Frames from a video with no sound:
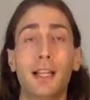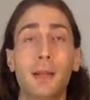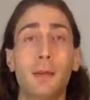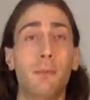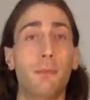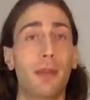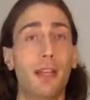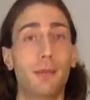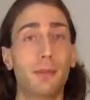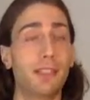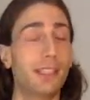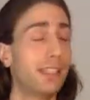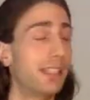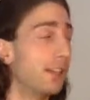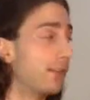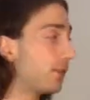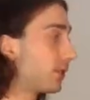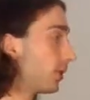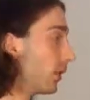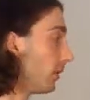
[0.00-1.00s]
Maybe
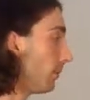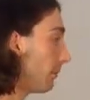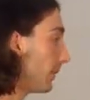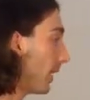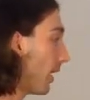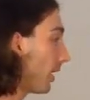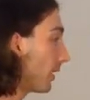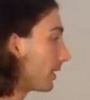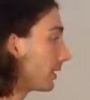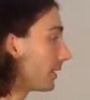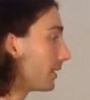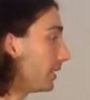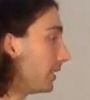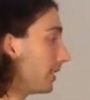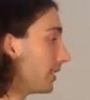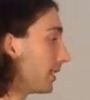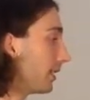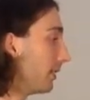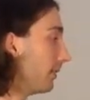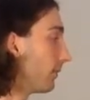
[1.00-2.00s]
give some
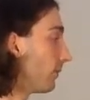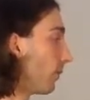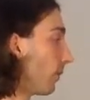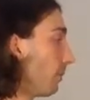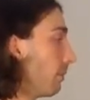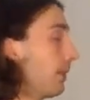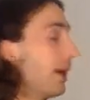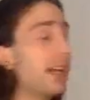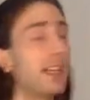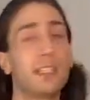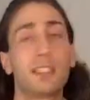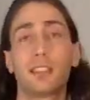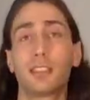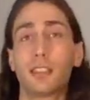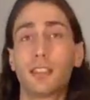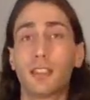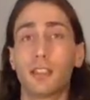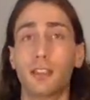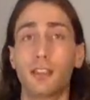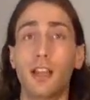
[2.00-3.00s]
behind-the-scenes
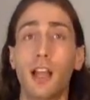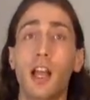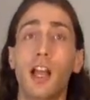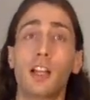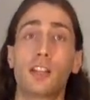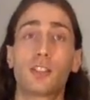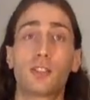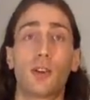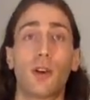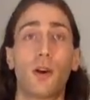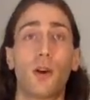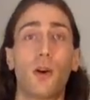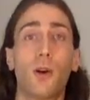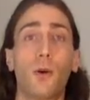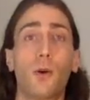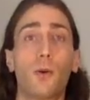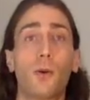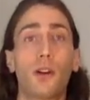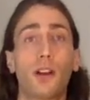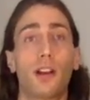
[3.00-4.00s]
information.
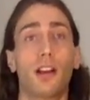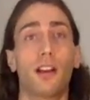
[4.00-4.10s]
So